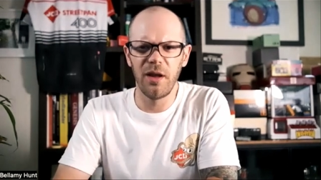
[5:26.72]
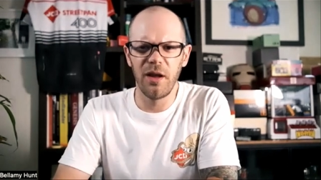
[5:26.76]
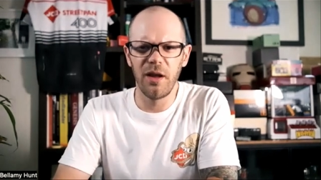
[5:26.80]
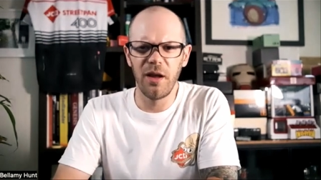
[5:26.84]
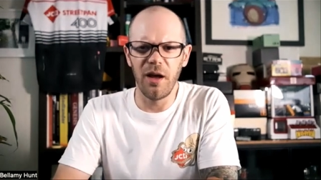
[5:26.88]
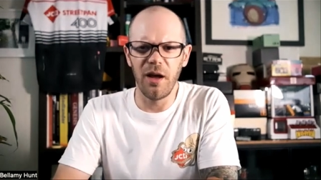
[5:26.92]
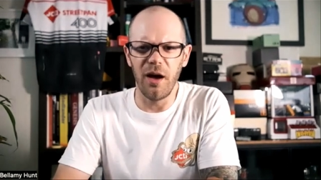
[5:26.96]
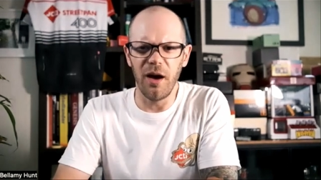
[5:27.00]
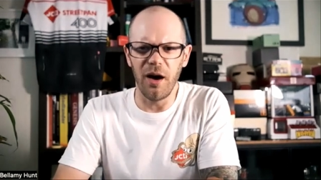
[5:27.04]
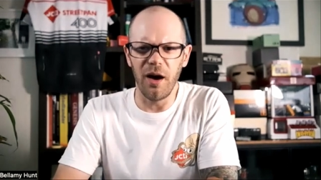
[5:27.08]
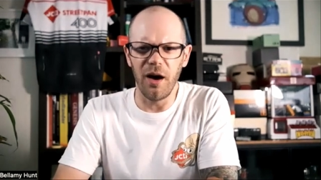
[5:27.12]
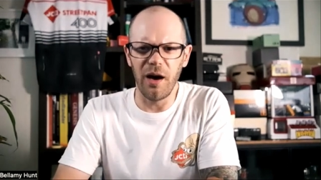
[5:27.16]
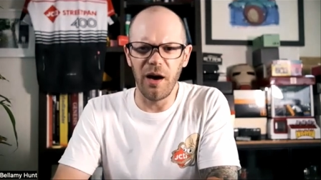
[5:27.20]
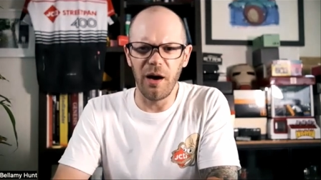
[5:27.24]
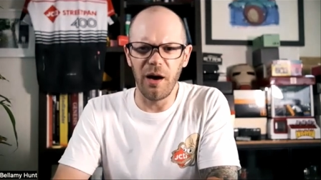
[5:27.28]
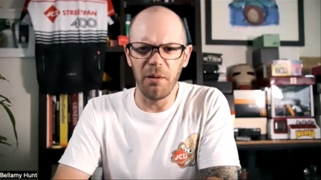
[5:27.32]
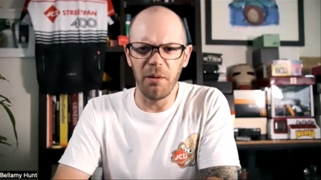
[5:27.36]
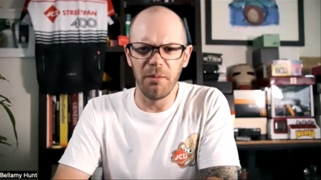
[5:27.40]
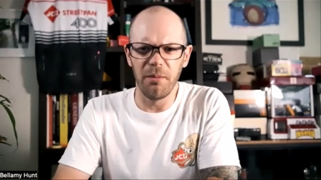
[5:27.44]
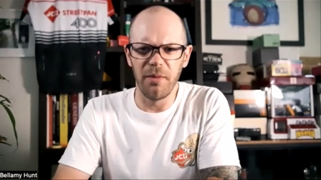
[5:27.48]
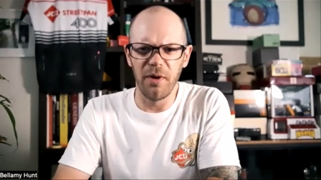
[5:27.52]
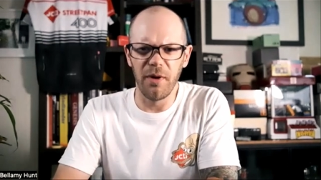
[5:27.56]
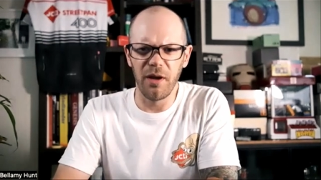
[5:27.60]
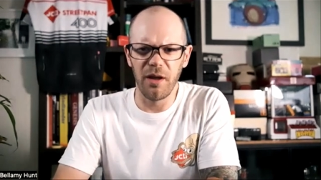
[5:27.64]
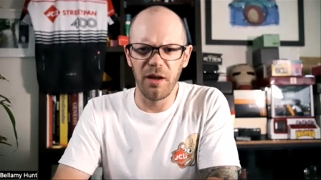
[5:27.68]

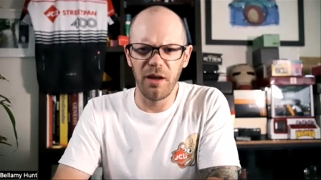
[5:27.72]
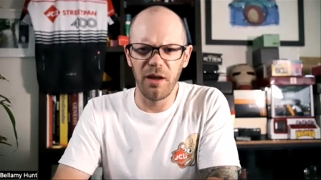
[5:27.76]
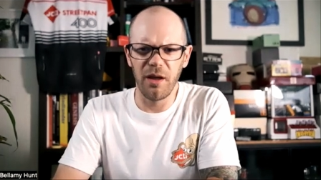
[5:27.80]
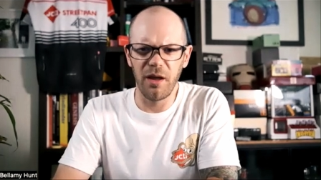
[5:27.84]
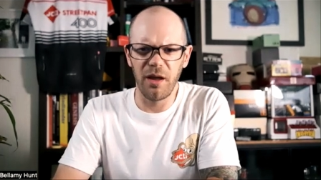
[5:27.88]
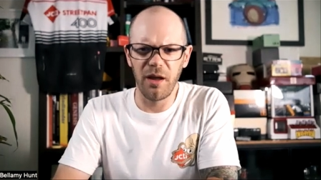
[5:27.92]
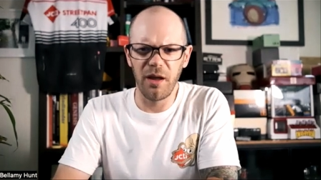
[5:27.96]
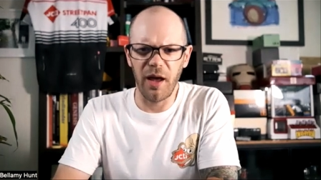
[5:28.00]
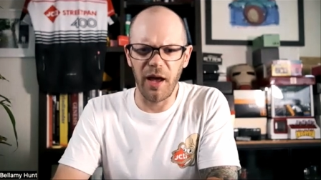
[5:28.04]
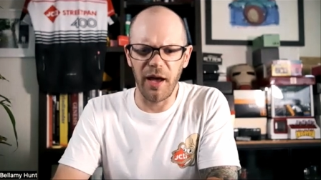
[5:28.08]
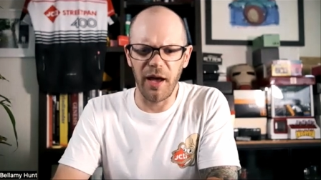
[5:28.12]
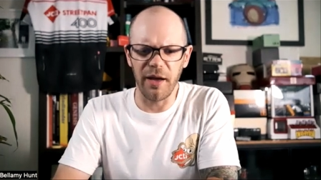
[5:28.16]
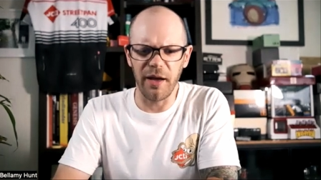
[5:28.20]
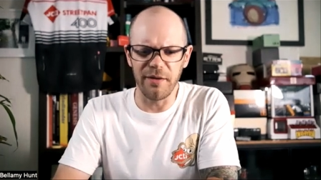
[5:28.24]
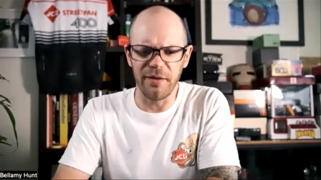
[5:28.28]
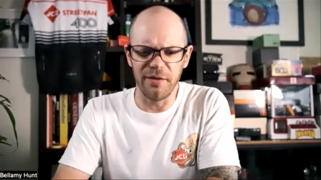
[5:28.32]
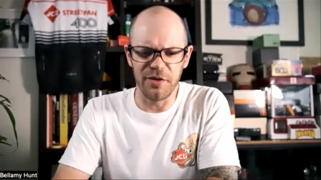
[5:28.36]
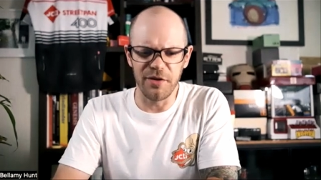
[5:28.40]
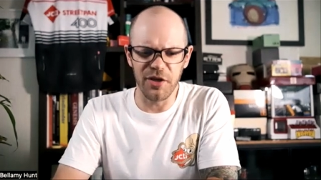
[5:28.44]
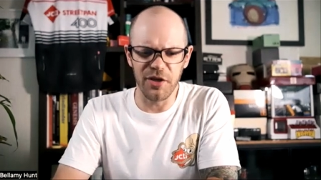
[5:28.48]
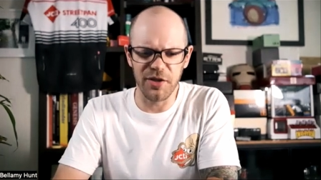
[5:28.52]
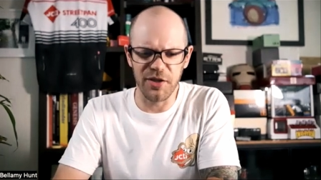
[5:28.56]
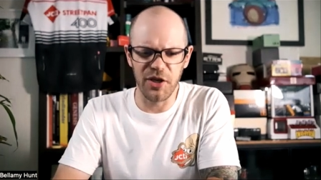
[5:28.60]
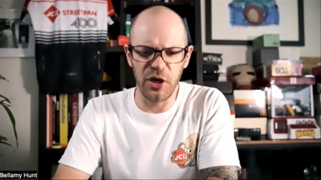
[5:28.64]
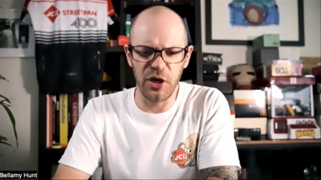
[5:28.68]
Um, and
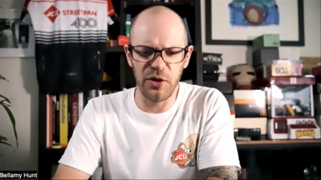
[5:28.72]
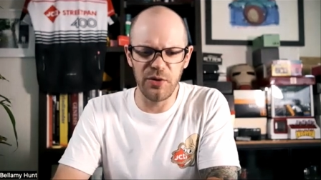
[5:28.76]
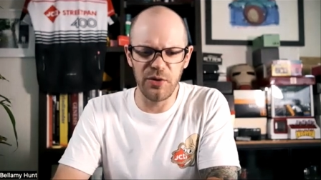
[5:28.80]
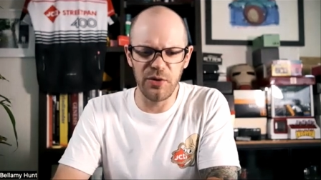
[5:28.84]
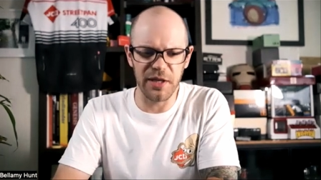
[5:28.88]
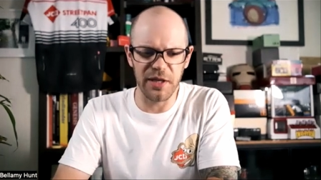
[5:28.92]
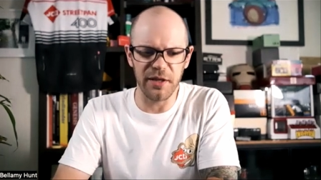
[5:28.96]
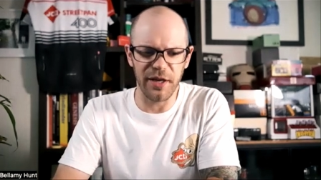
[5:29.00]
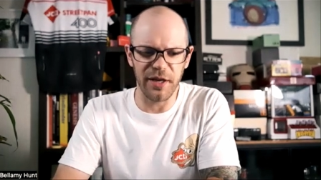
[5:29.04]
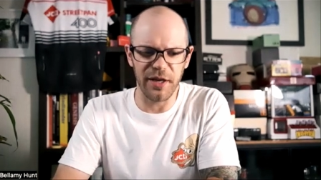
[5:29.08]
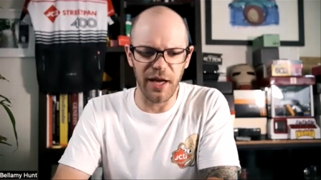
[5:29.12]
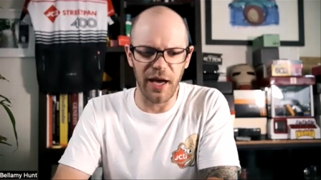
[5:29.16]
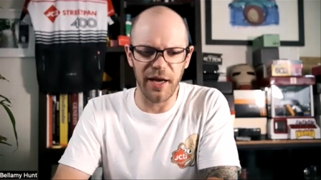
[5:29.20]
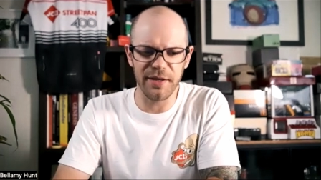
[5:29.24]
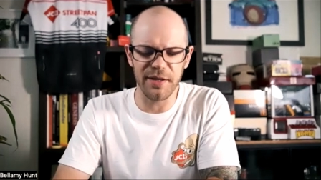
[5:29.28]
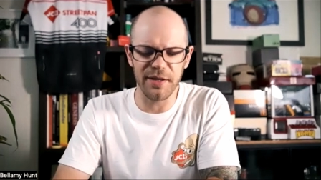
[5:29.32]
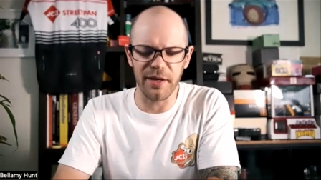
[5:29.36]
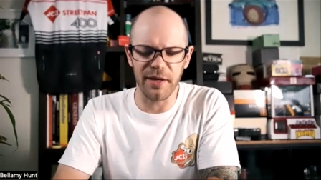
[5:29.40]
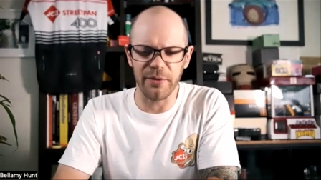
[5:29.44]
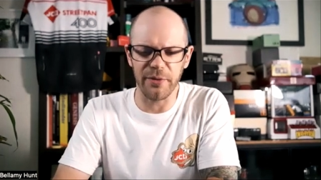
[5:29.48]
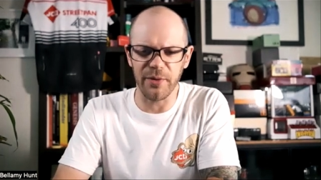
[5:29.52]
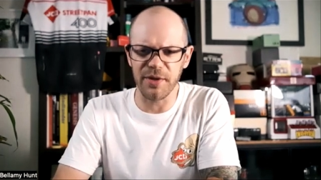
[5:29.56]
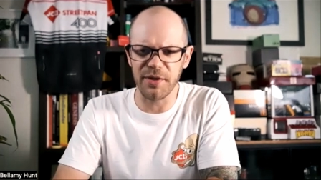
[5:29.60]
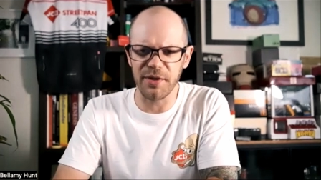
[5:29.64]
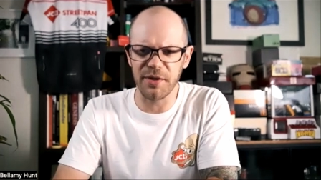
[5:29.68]
just use it as
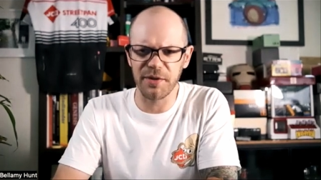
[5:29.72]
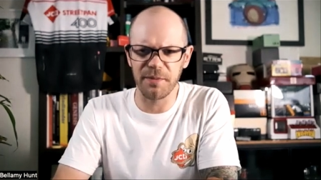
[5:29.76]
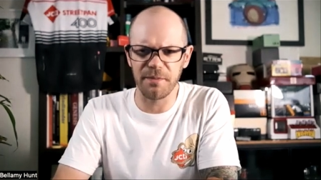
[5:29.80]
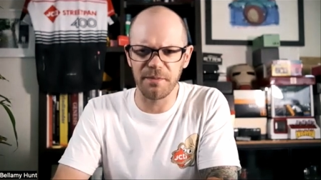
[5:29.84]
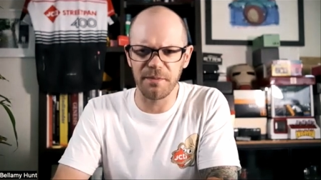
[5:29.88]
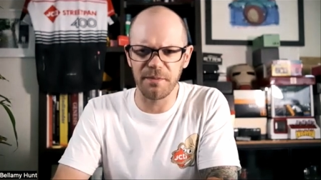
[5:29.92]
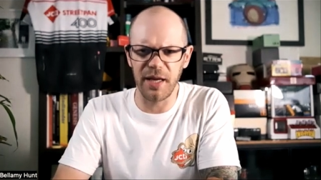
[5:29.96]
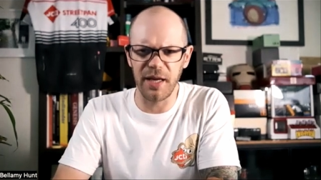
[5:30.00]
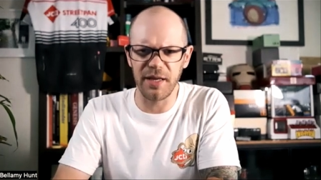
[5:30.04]
it was